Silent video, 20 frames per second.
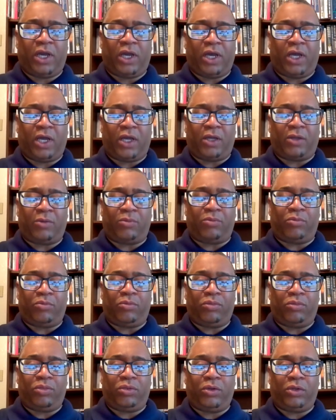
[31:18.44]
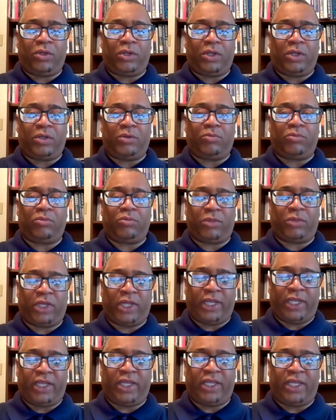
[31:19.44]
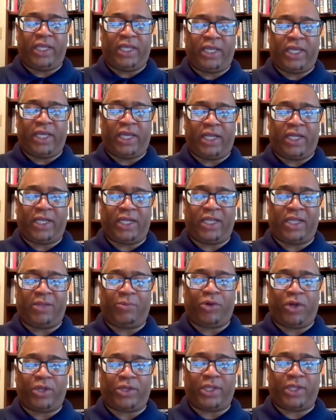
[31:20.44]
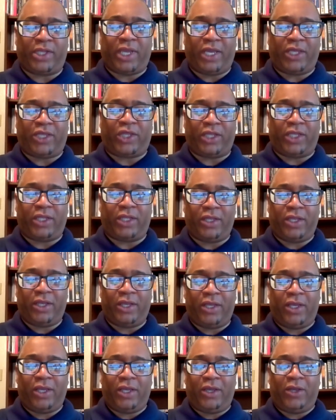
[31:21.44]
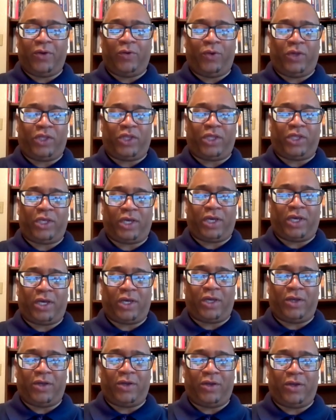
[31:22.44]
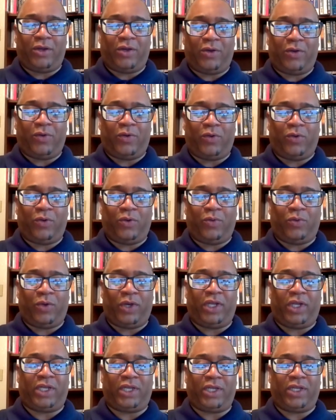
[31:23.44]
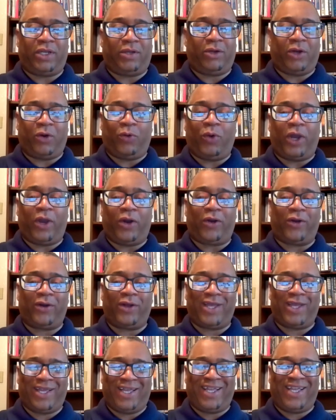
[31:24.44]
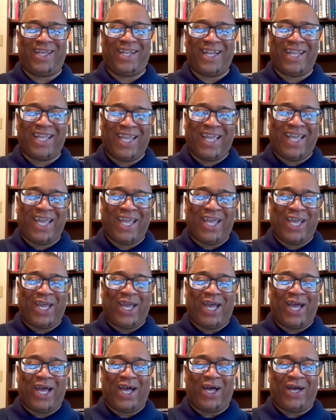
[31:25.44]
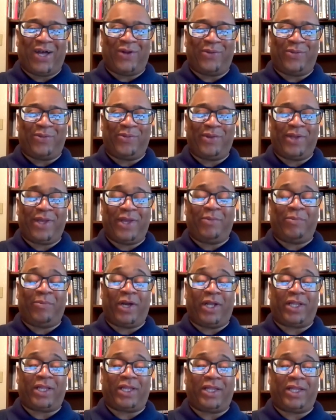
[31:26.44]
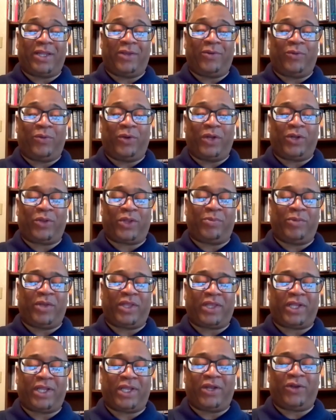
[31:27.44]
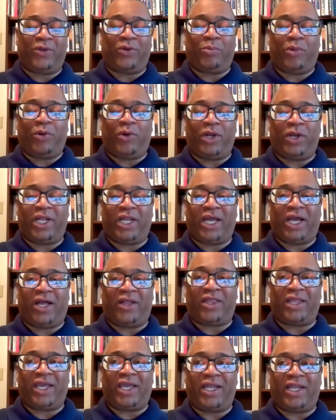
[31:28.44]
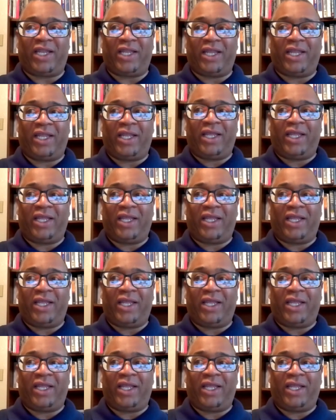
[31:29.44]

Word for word: led the led the presentation, which went nowhere. Uh, but Wendell Smith later pointed out that